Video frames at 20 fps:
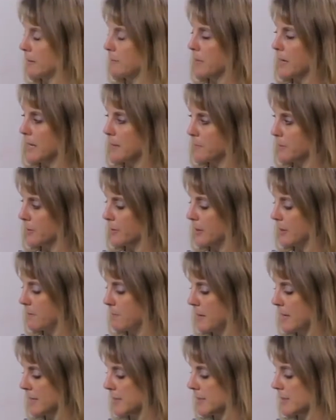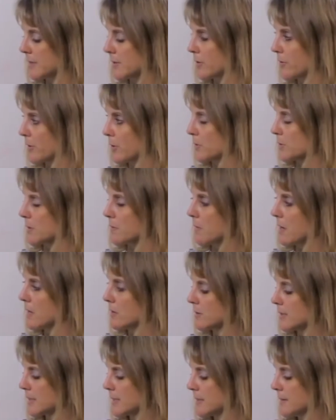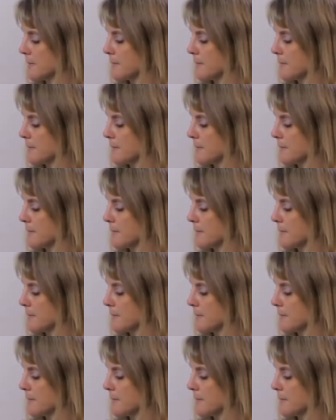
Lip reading: pay period basis are those amounts.